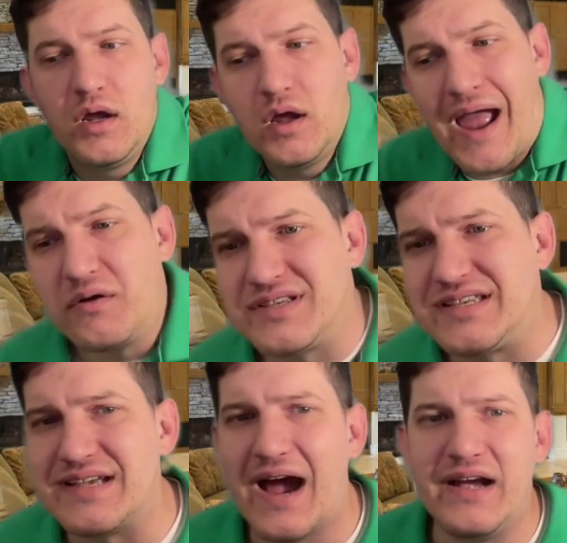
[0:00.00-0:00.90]

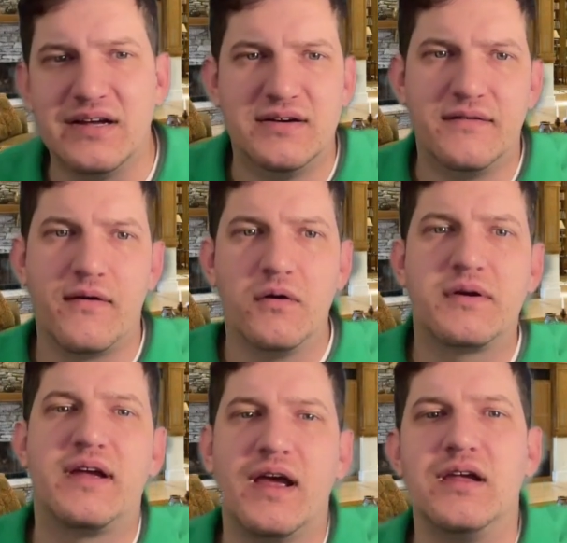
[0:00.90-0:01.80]
outside of,
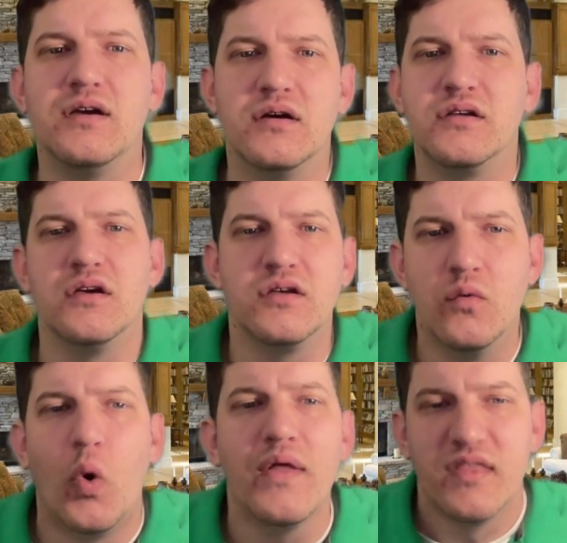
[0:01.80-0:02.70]
okay, you
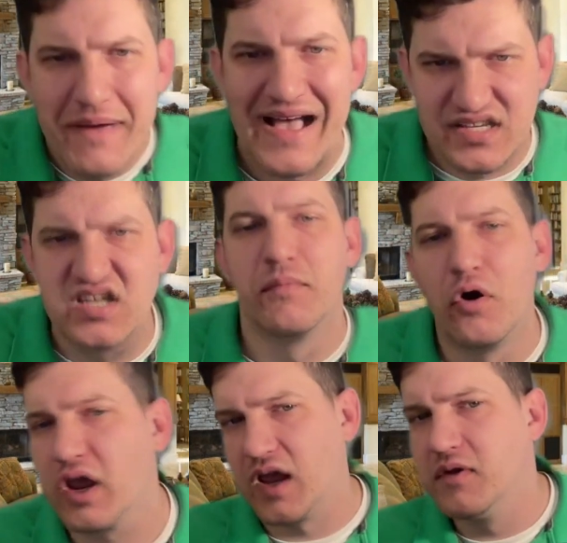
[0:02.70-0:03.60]
won the basketball
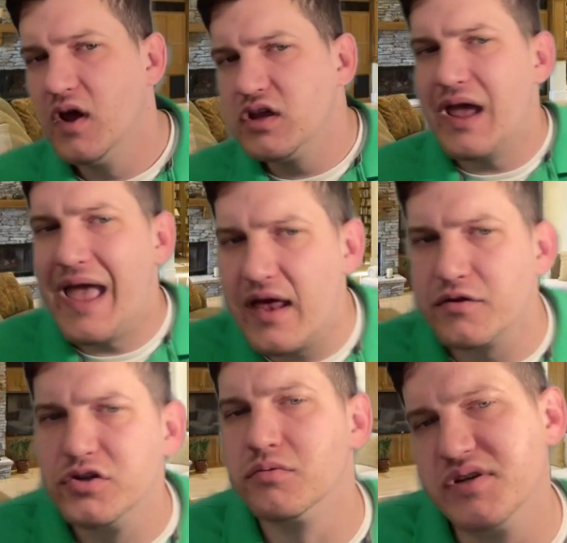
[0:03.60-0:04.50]
game. You
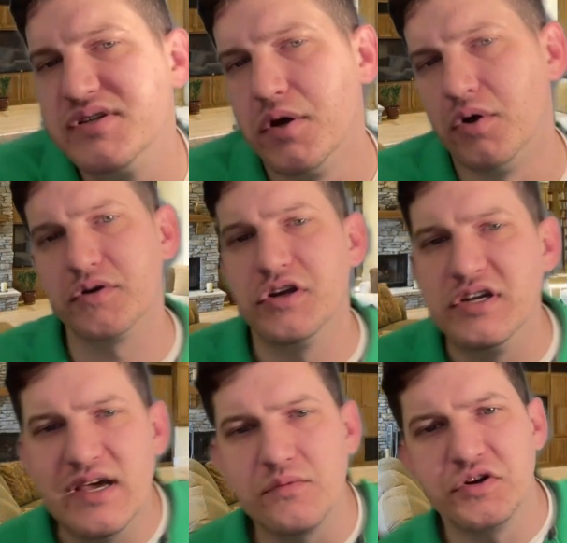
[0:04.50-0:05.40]
handled your result. You
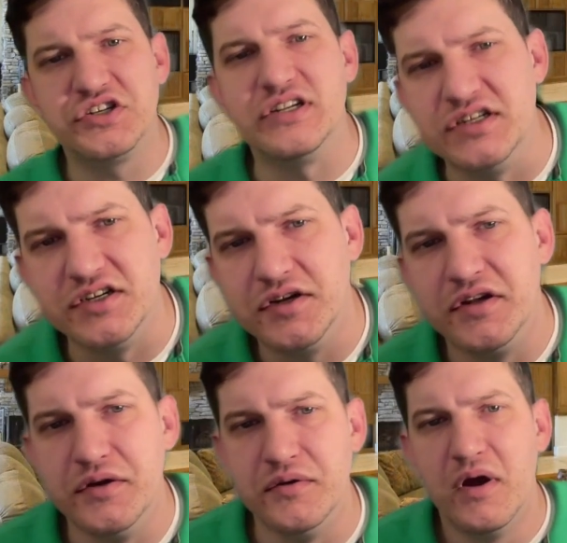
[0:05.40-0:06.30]
did what you needed to
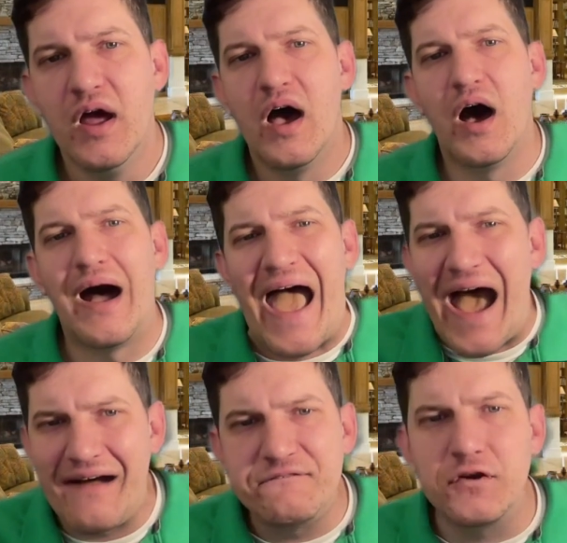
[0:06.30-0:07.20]
do.
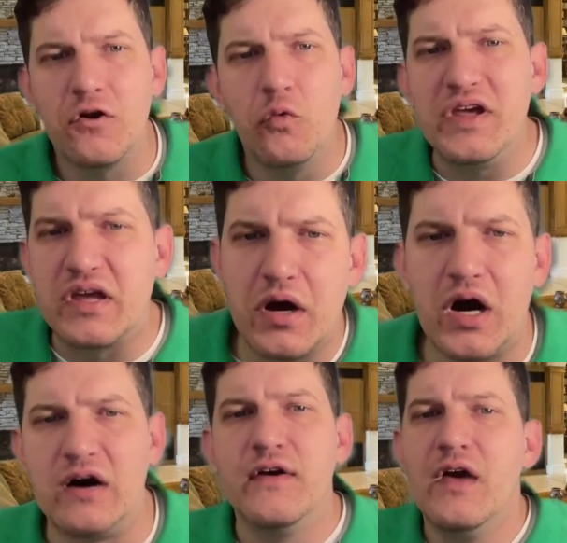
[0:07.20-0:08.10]
After a week
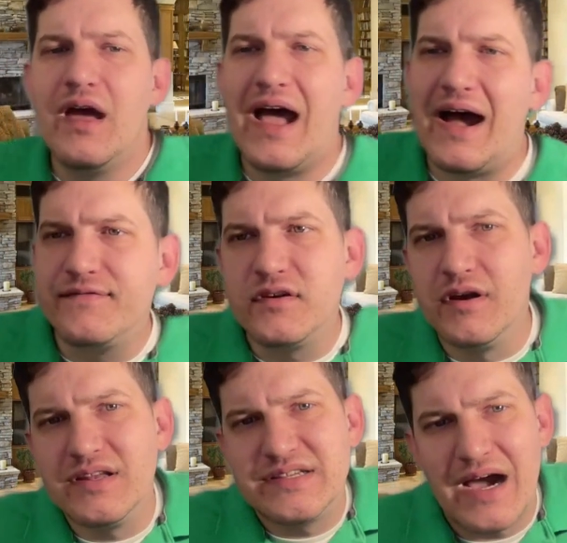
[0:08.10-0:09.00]
off, after an
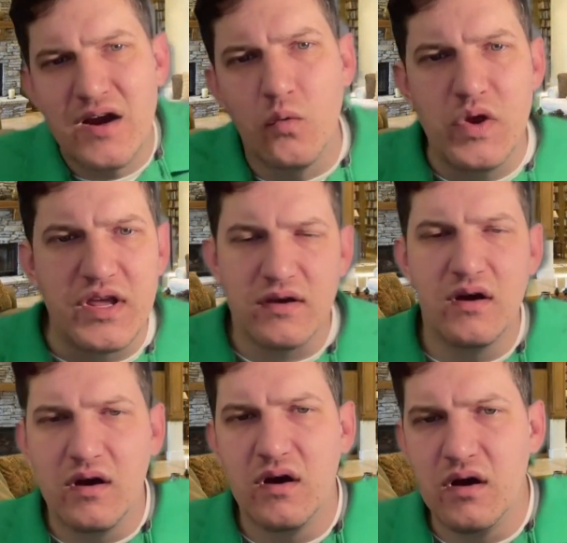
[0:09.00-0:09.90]
entire week,
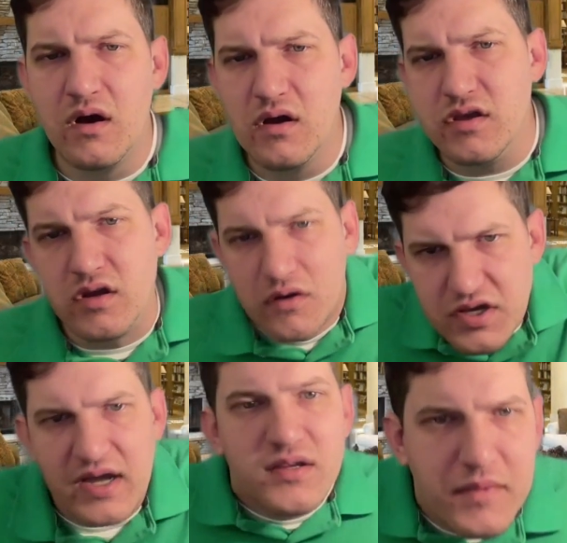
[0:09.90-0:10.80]
you
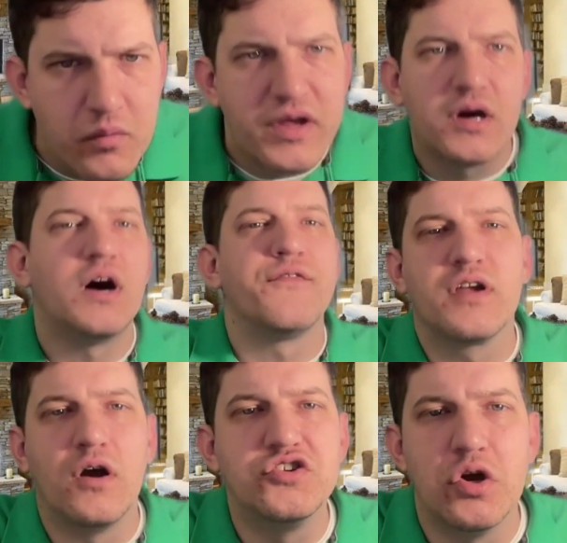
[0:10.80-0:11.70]
got the midweek off, and
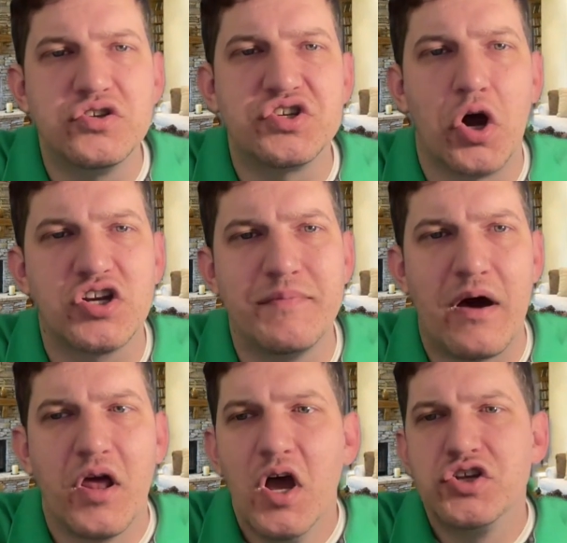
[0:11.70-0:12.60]
Coach Oates talked
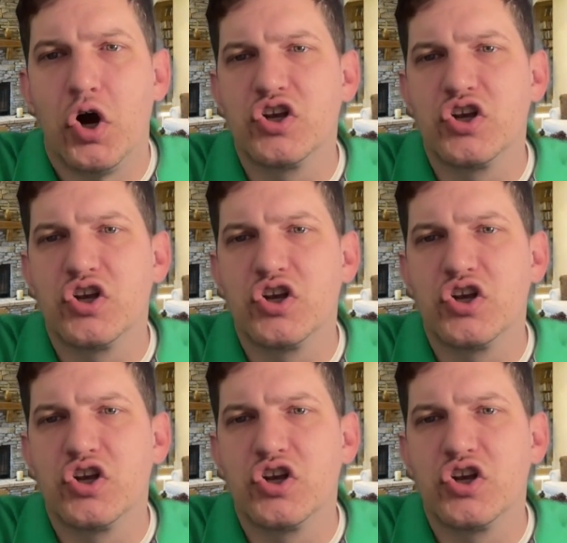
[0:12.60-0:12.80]
about we're